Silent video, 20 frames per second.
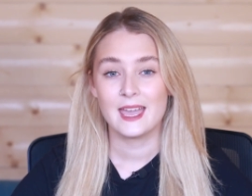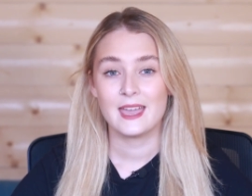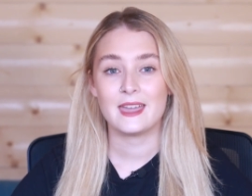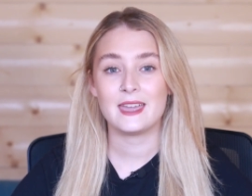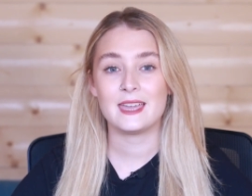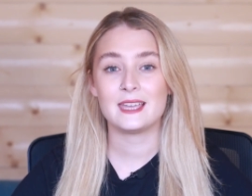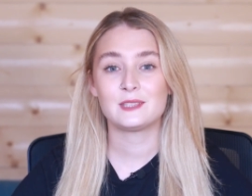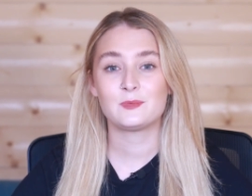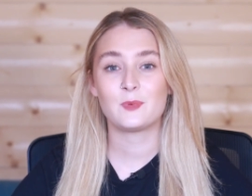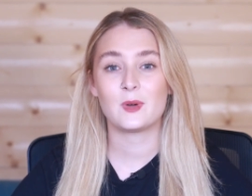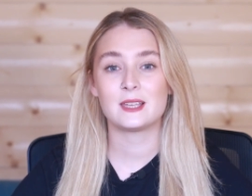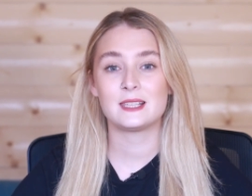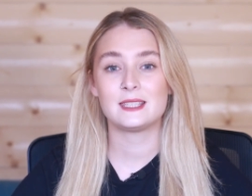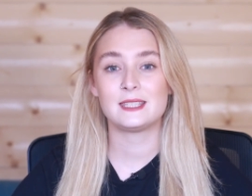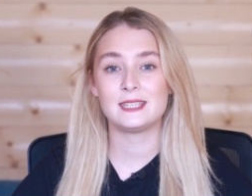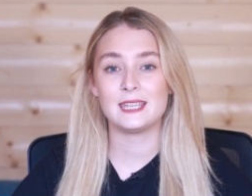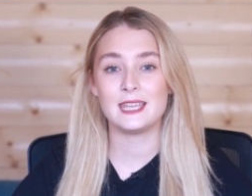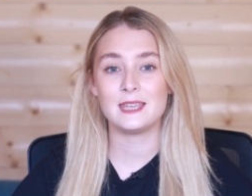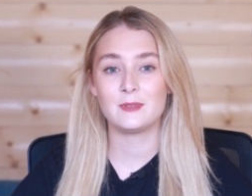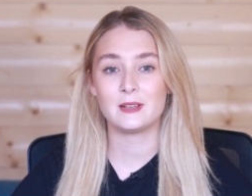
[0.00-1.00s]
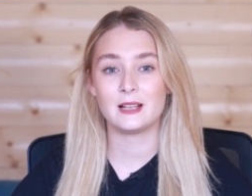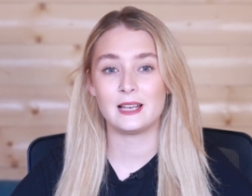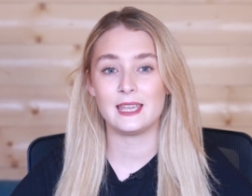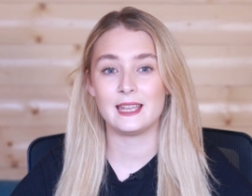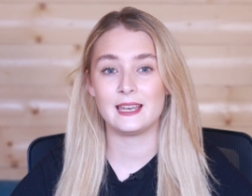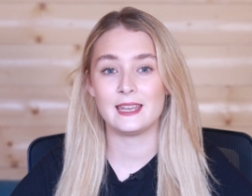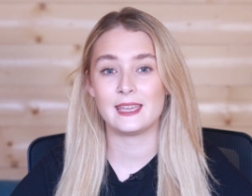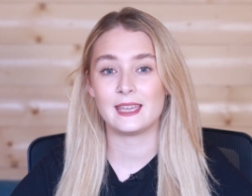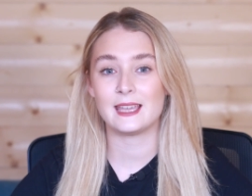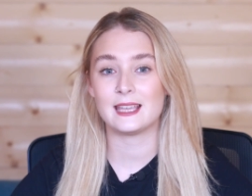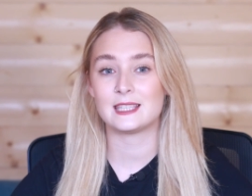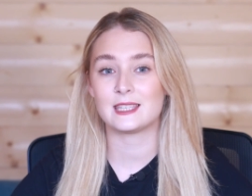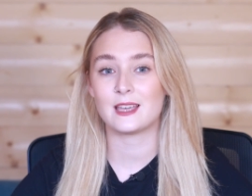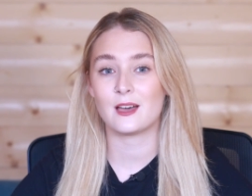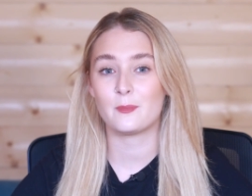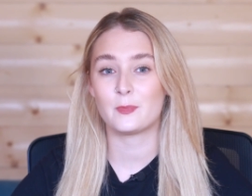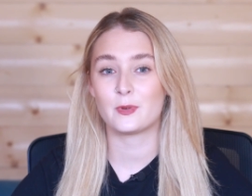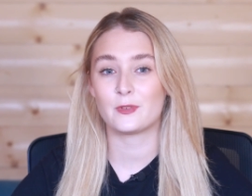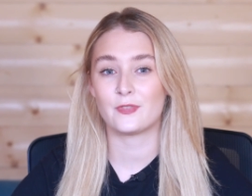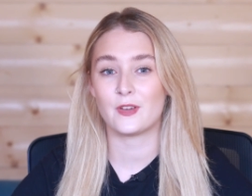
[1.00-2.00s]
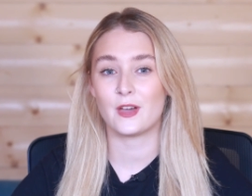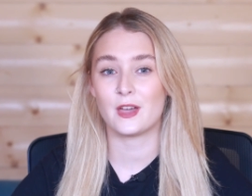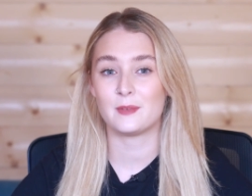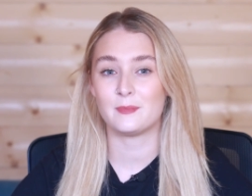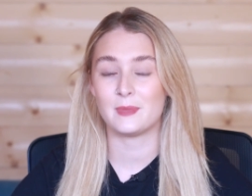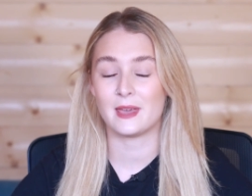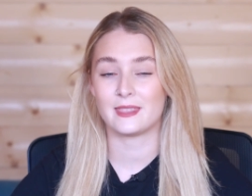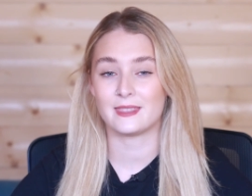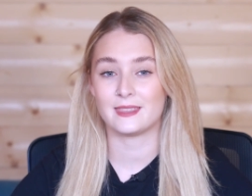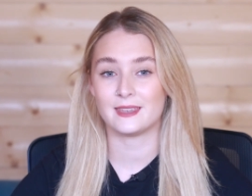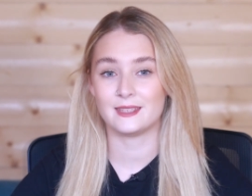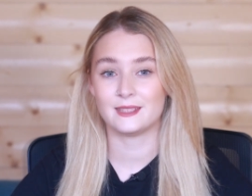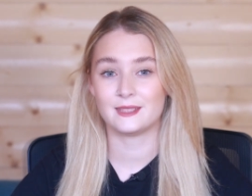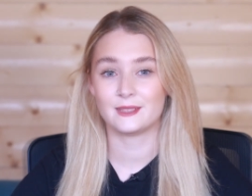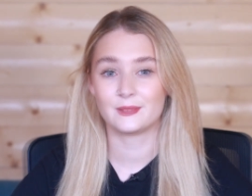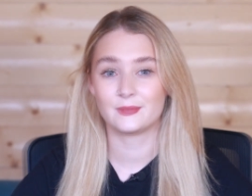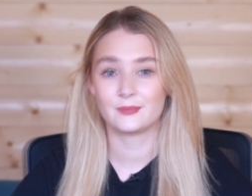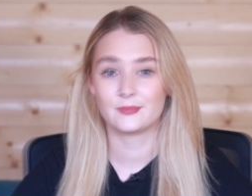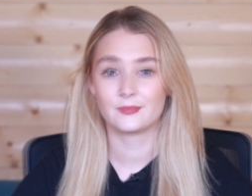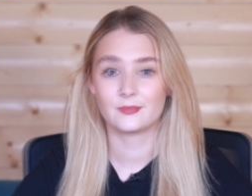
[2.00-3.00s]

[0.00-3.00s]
Here's why steam cleaning is our preferred method.